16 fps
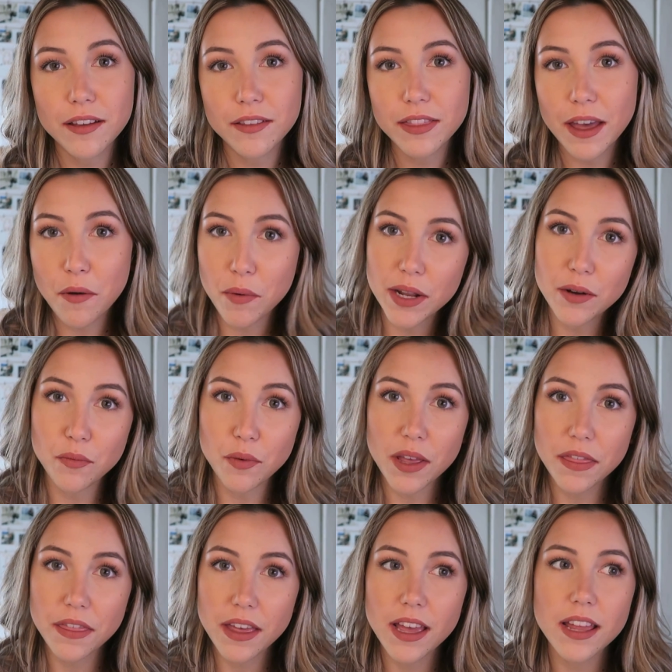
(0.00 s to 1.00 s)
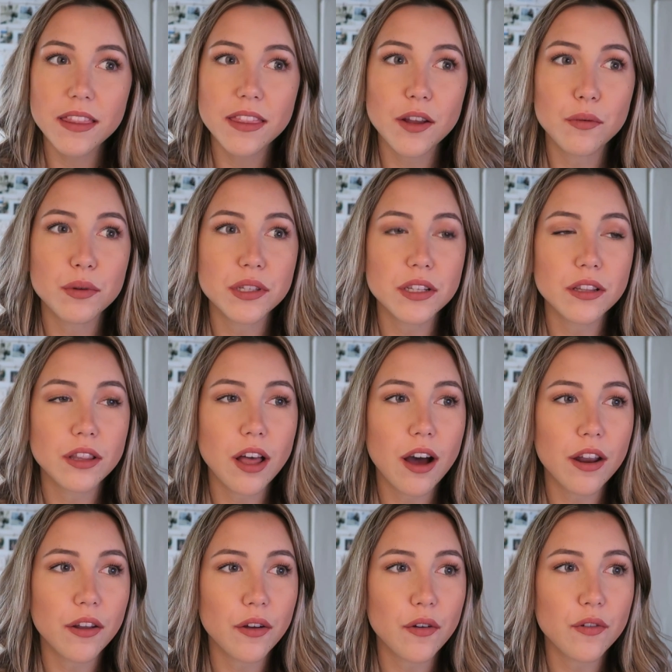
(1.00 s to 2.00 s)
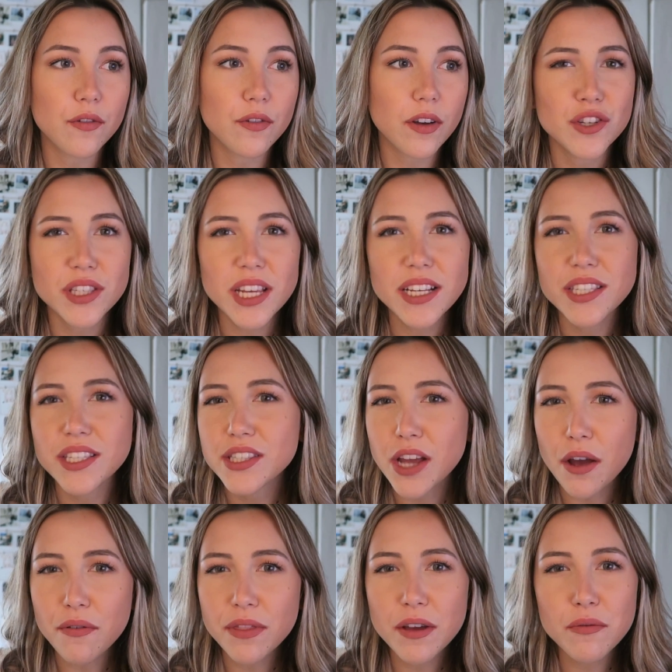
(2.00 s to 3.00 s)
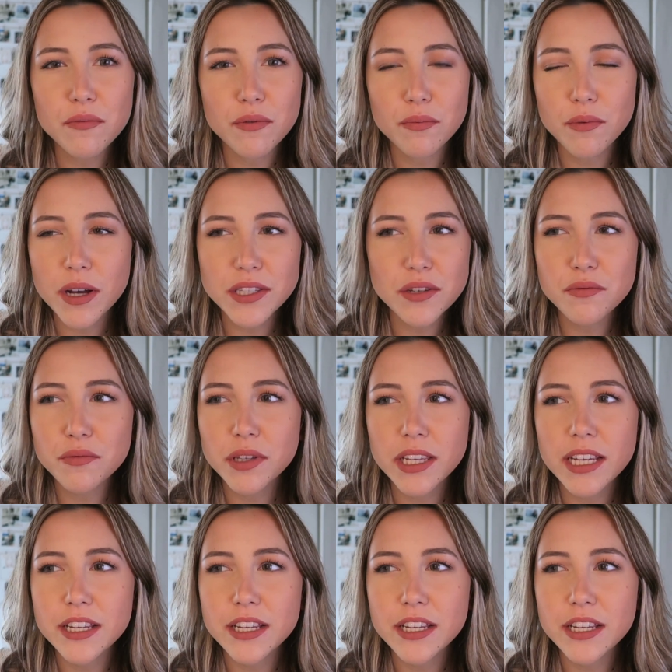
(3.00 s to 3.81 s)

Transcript: that went with it. There was a lot of just stuff that wasn't really